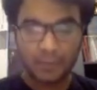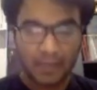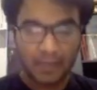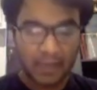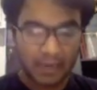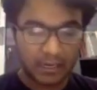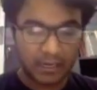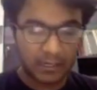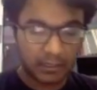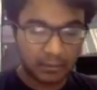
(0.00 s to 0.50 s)

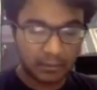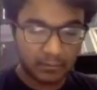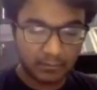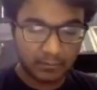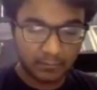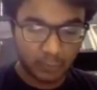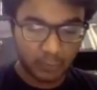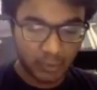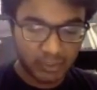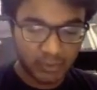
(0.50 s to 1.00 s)

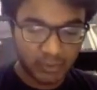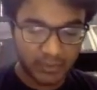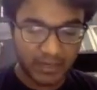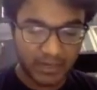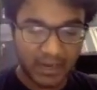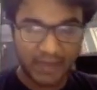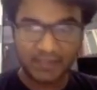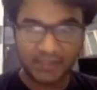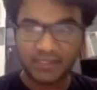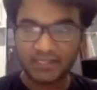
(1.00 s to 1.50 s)
And once we
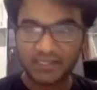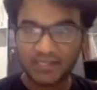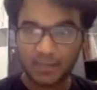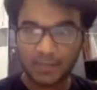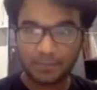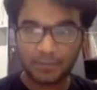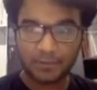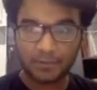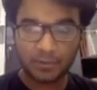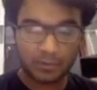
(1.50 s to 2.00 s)
add these
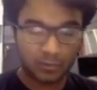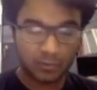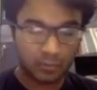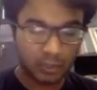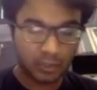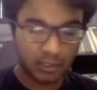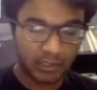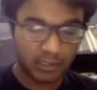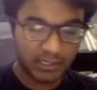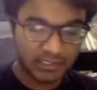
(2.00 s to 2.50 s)
up,
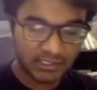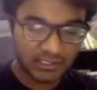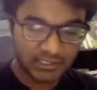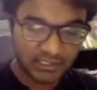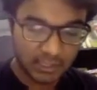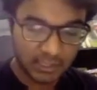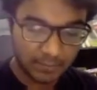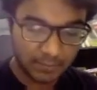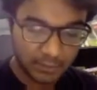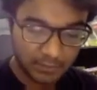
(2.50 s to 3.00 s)
what does this
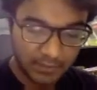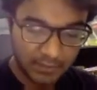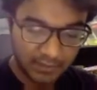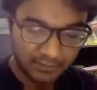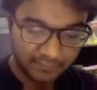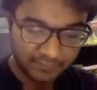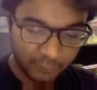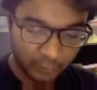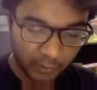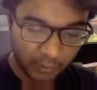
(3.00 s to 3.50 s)
come to be?
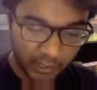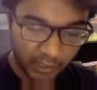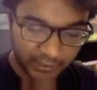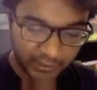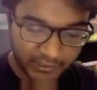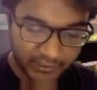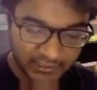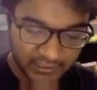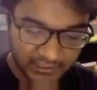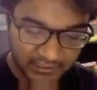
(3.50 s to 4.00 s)

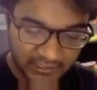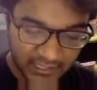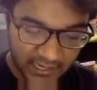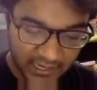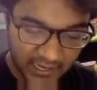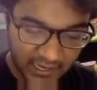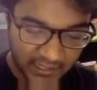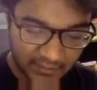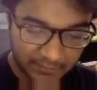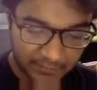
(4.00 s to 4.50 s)

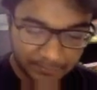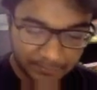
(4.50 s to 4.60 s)
468.